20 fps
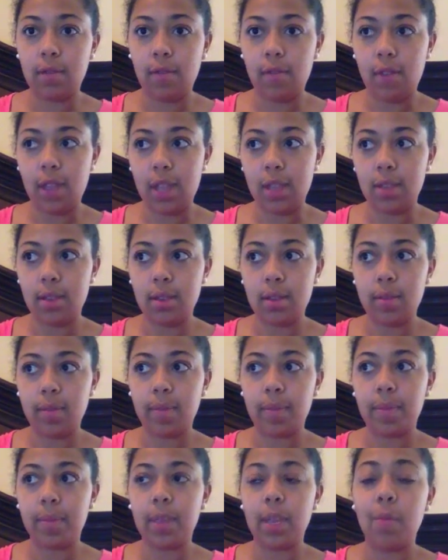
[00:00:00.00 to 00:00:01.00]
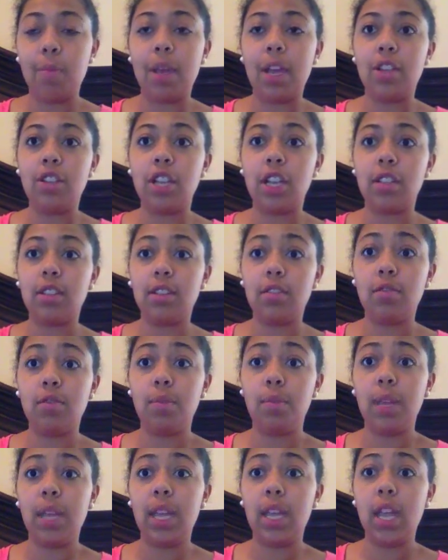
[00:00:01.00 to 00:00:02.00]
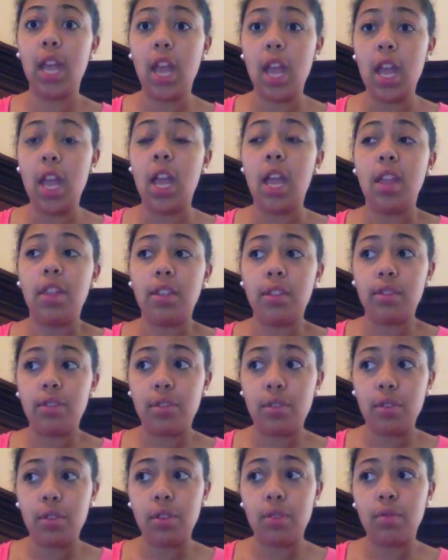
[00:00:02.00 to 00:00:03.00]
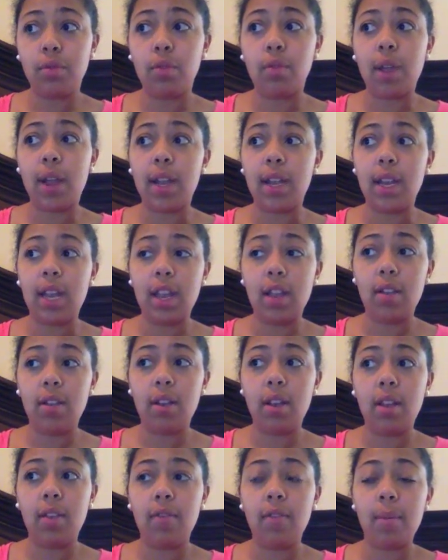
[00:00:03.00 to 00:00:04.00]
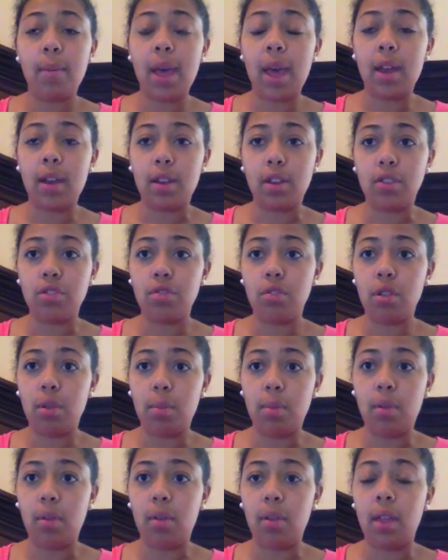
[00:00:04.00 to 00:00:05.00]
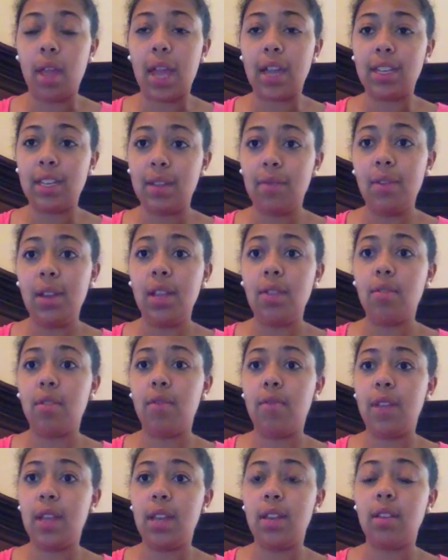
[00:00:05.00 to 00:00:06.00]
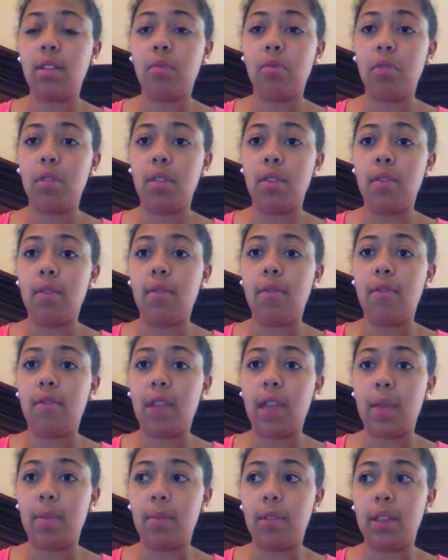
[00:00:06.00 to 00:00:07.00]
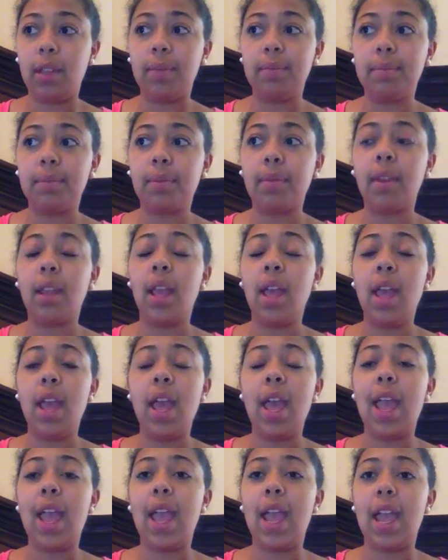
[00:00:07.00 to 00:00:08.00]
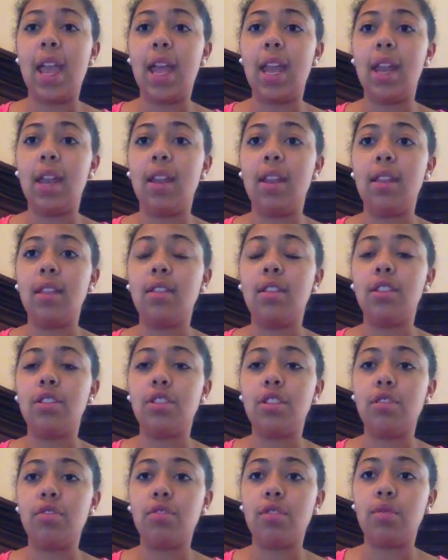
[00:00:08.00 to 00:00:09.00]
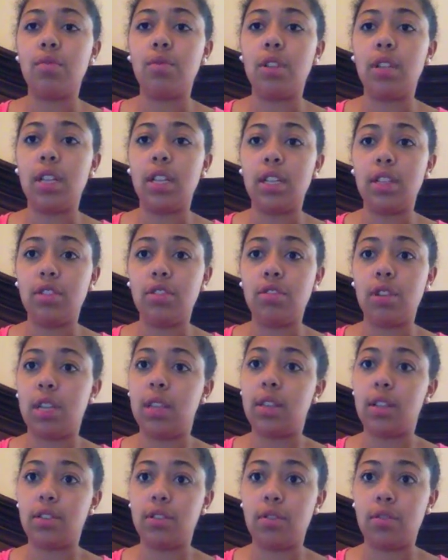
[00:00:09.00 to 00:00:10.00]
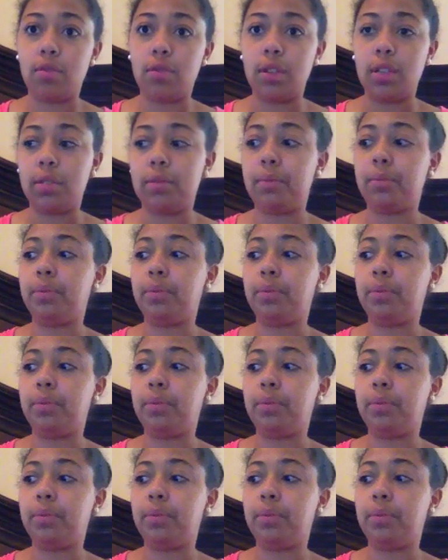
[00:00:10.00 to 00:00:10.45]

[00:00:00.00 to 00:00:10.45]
of events. My objectives would be the students will write a narrative about an enjoyable activity or event done with family, and the children will illustrate their story.